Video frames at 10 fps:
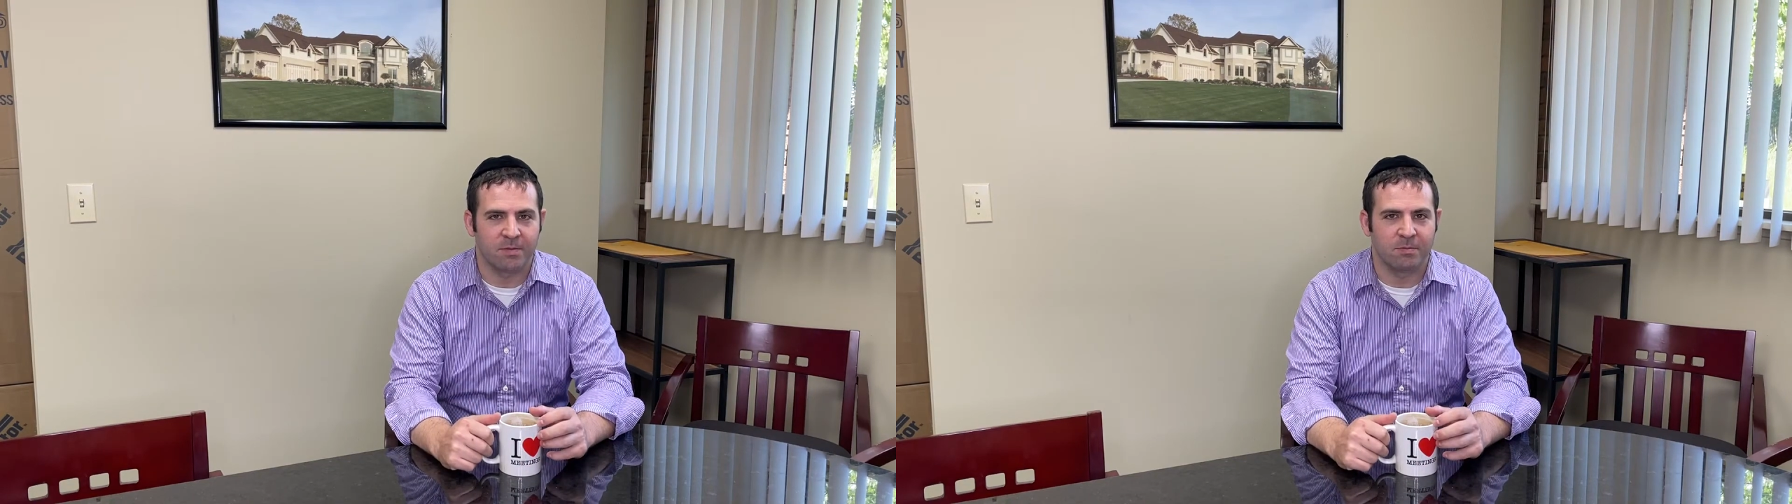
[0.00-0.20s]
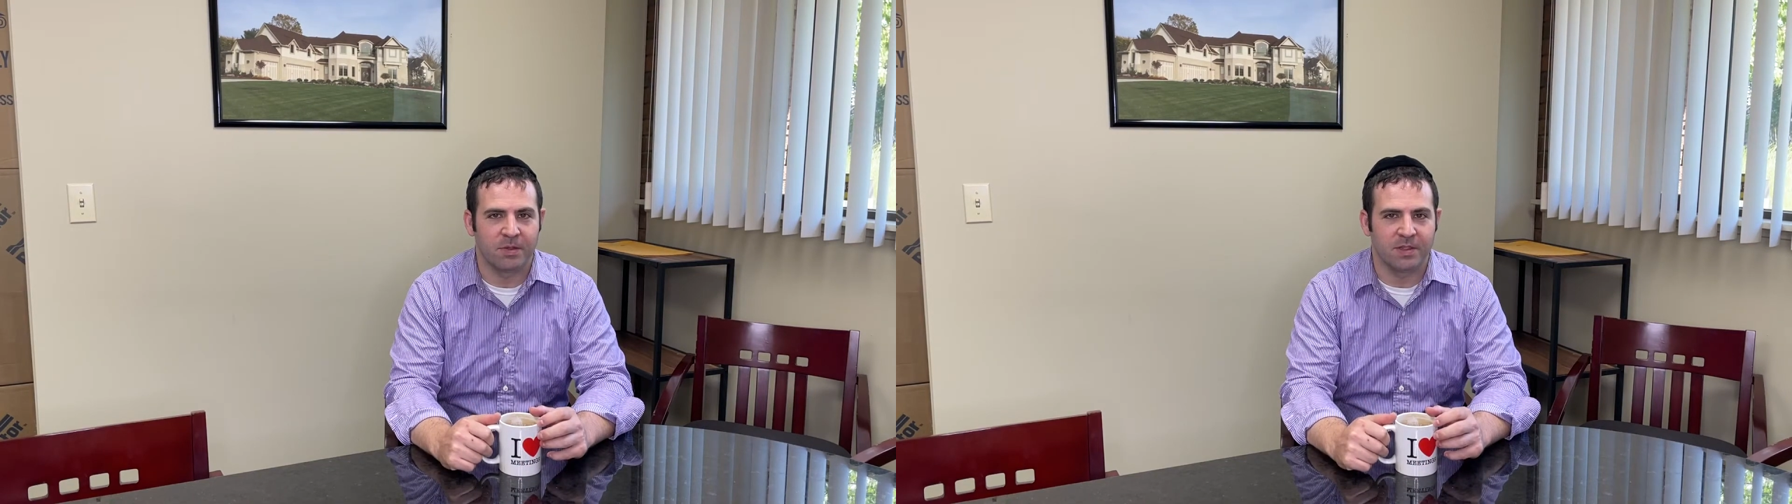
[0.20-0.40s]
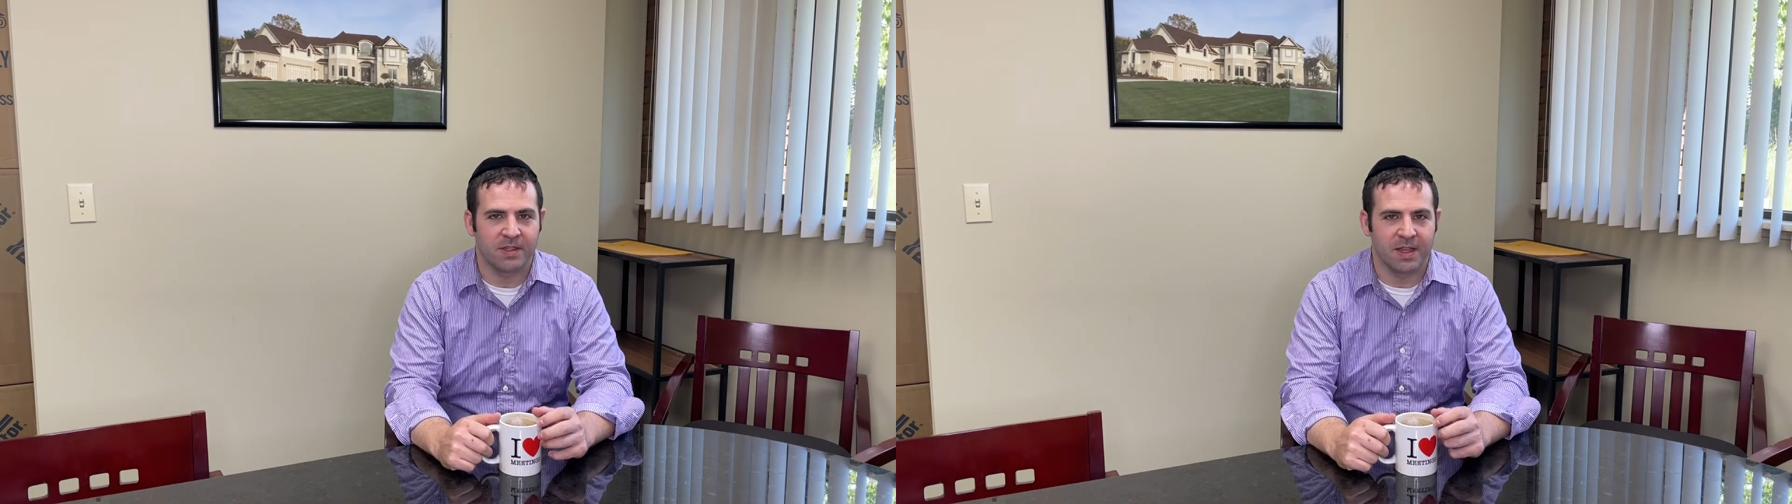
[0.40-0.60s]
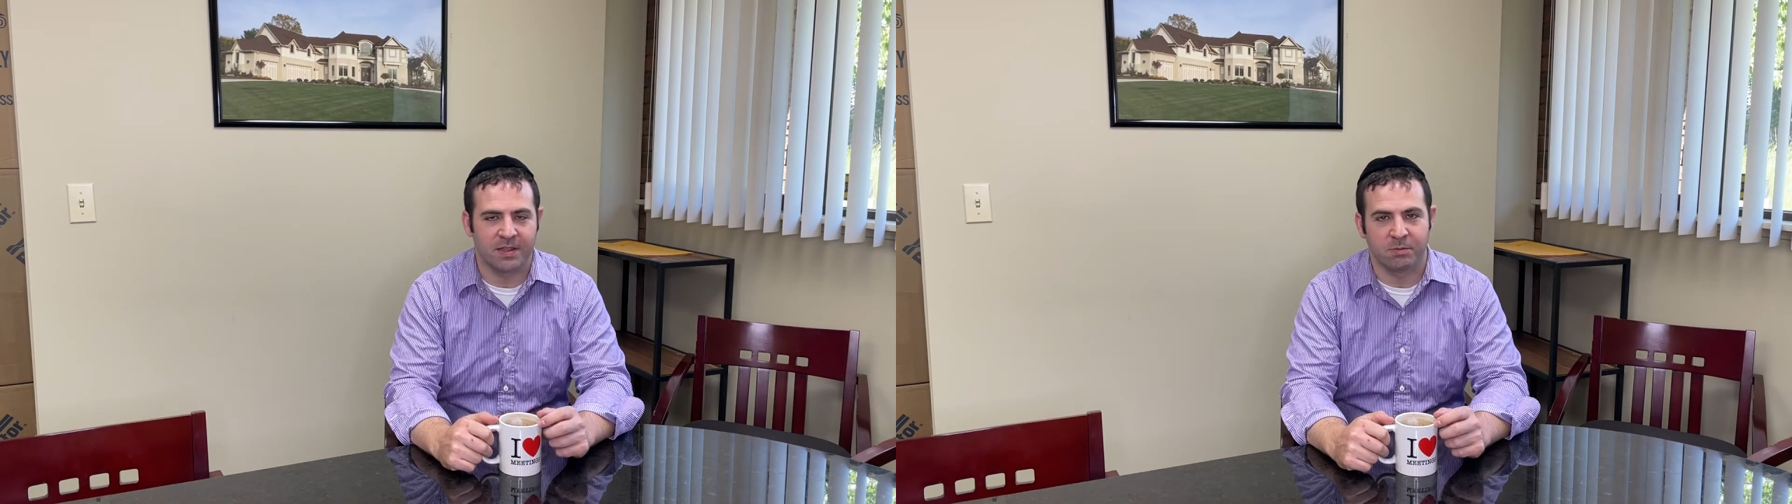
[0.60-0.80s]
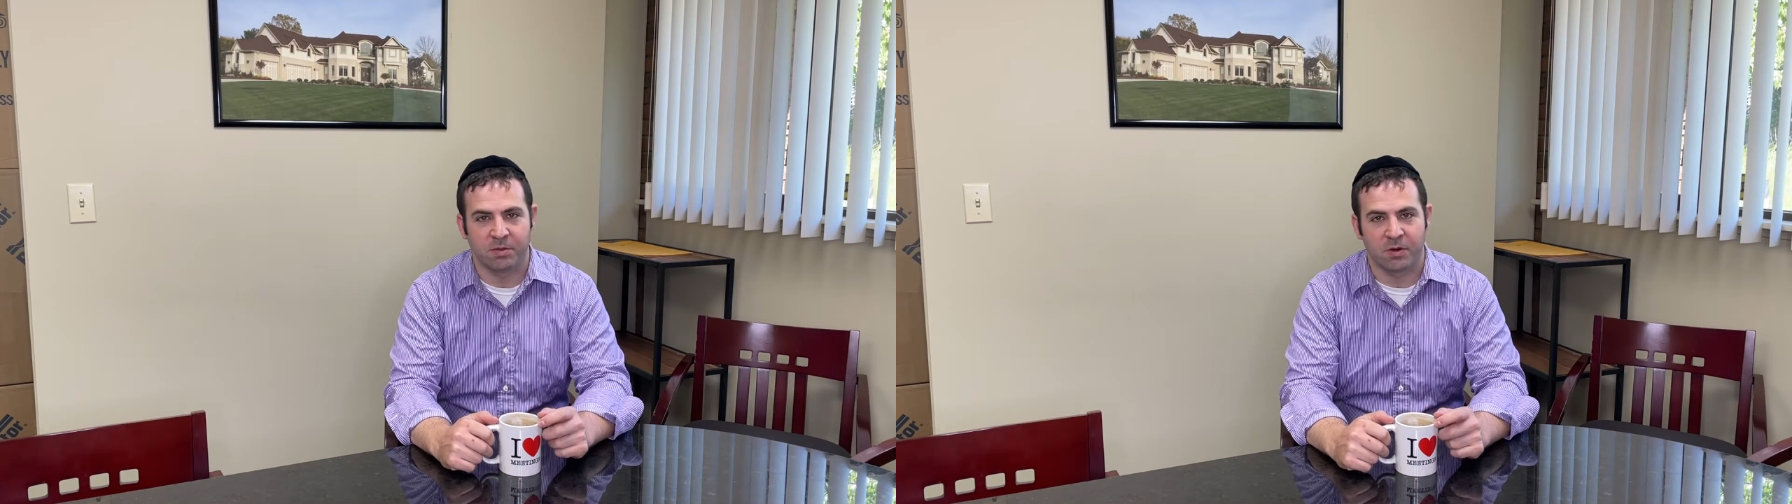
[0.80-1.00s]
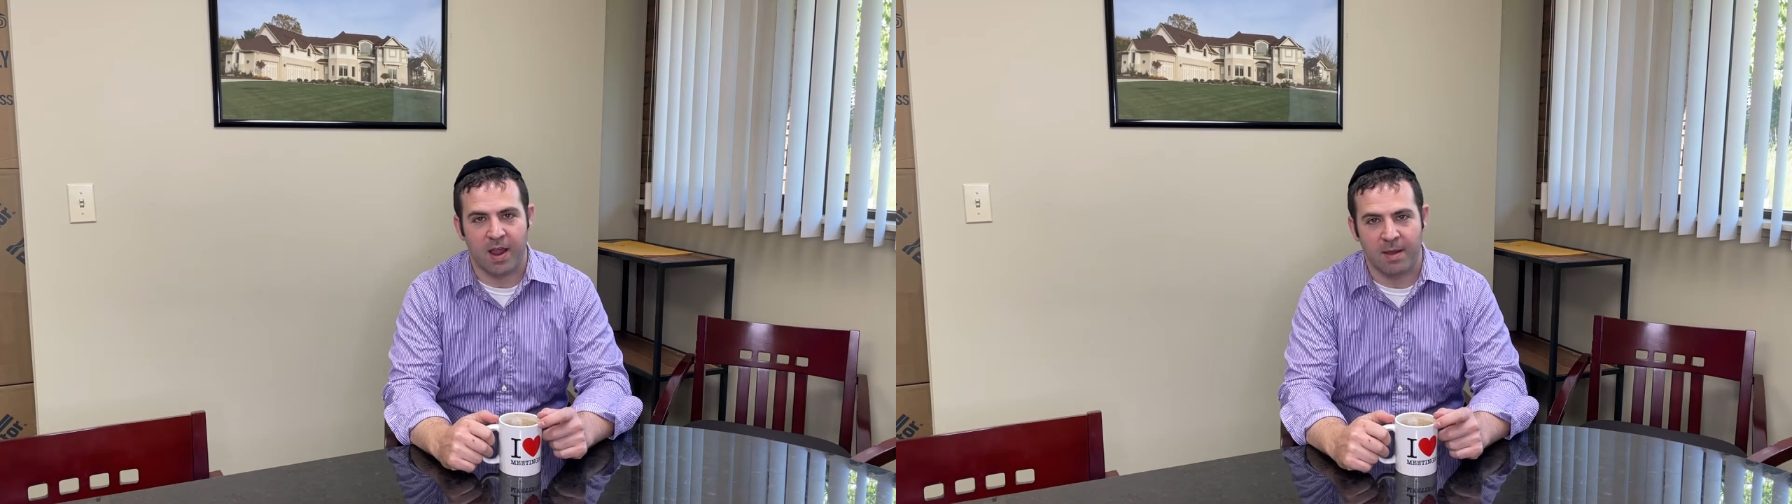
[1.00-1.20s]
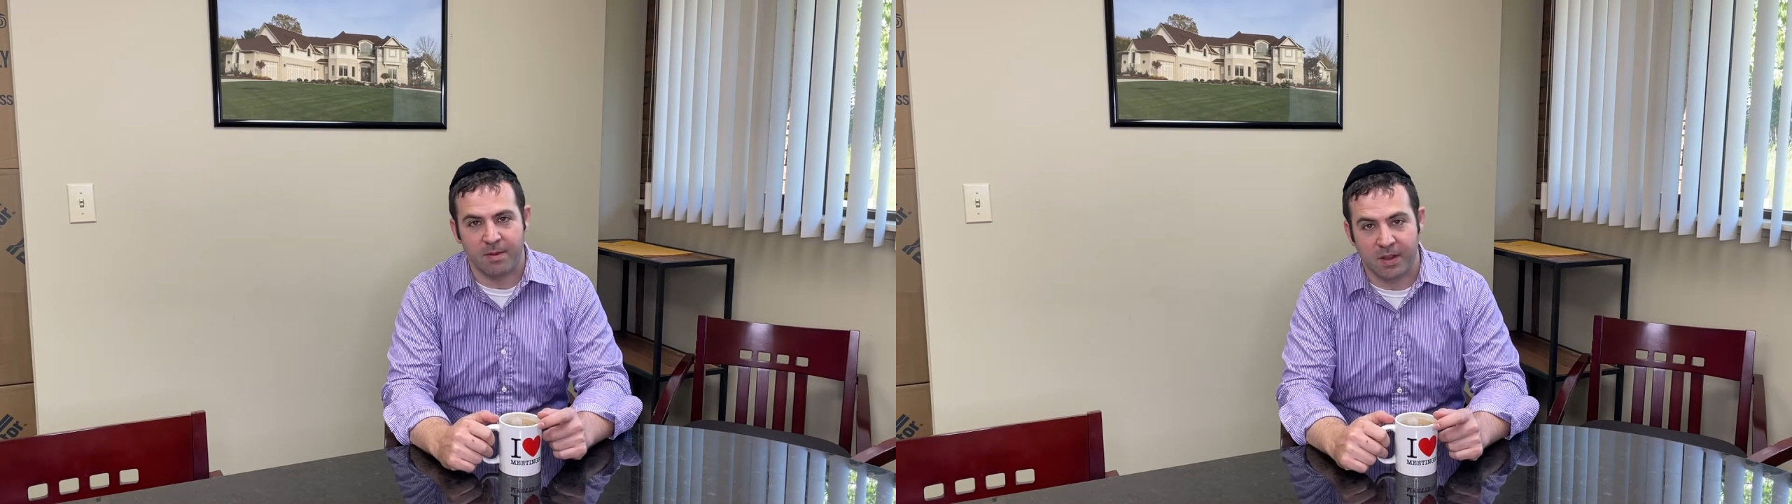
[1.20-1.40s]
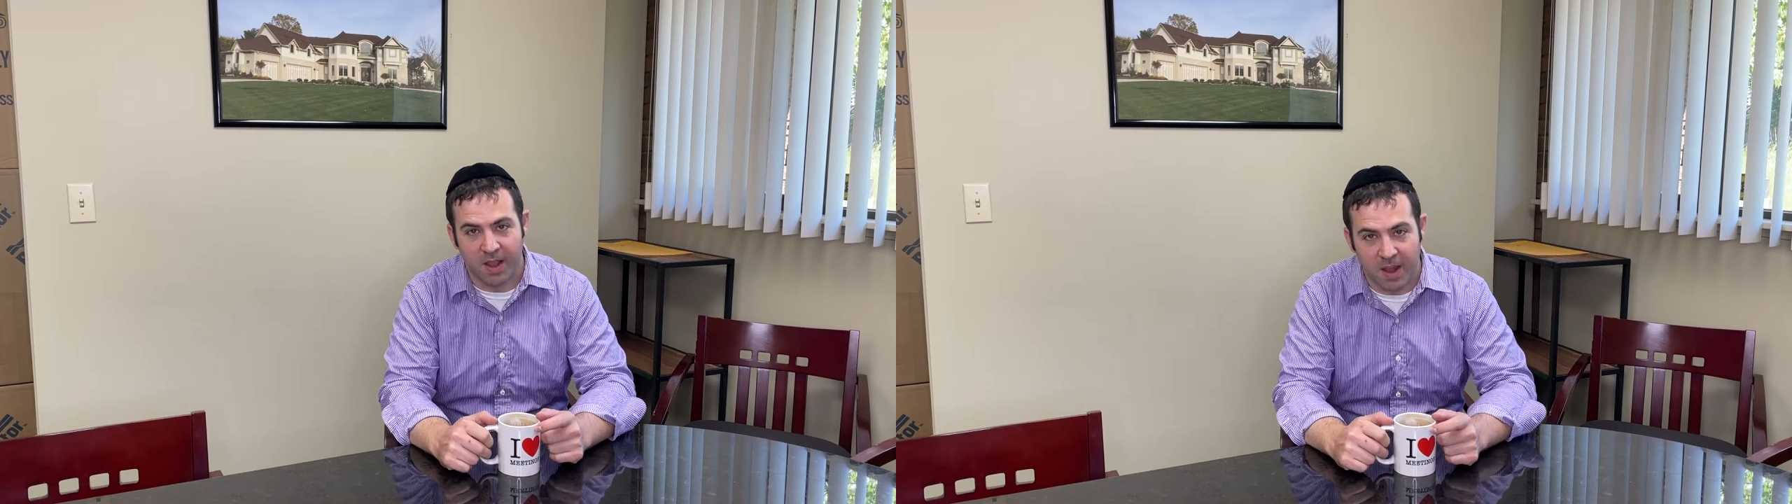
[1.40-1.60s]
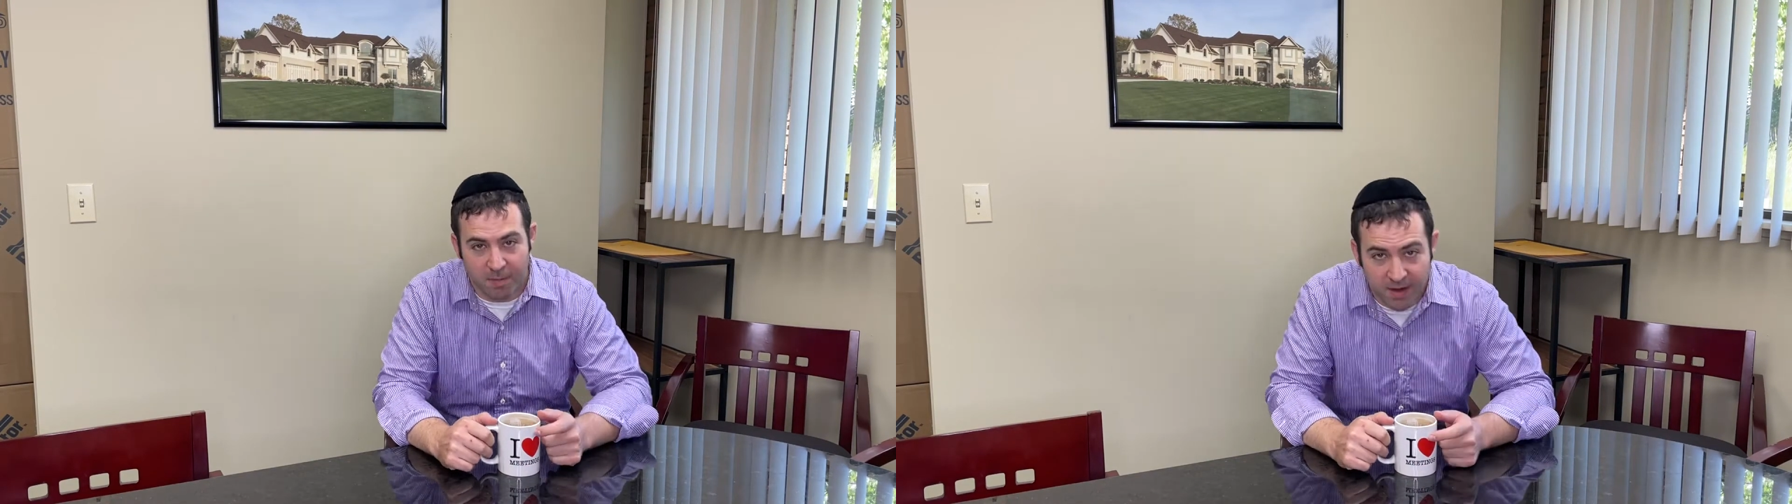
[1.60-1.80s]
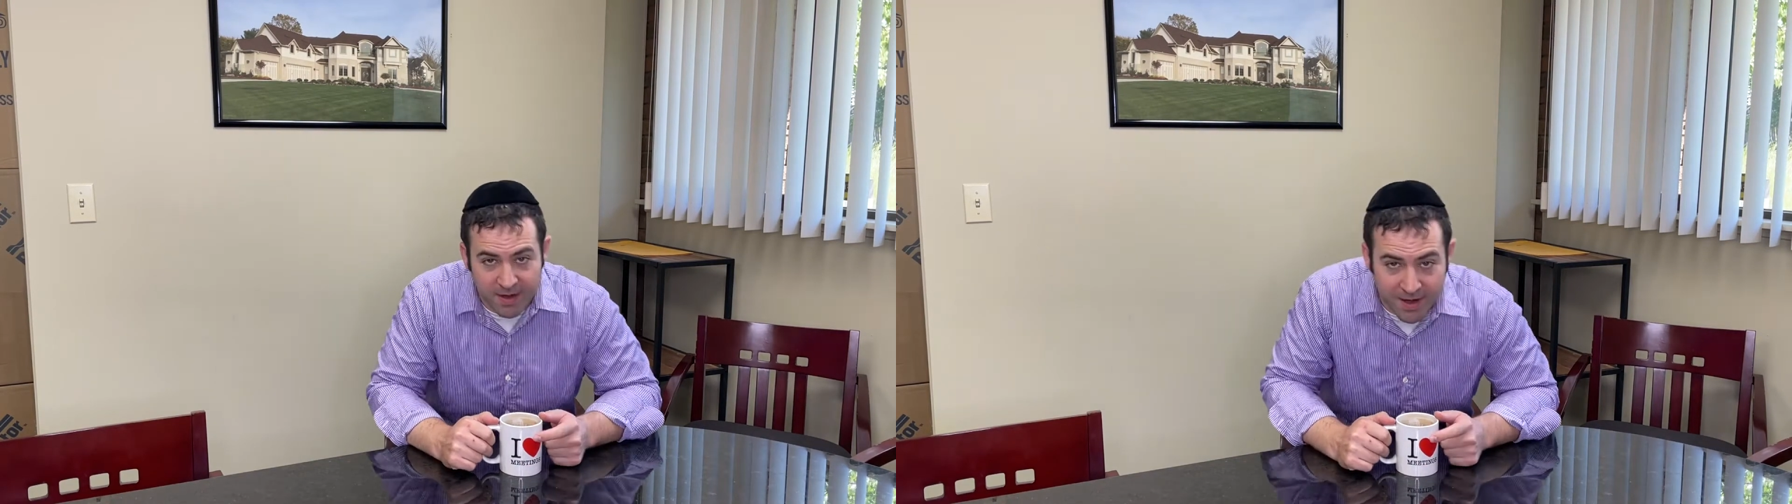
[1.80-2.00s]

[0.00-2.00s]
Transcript: Please hit that subscribe and the like button.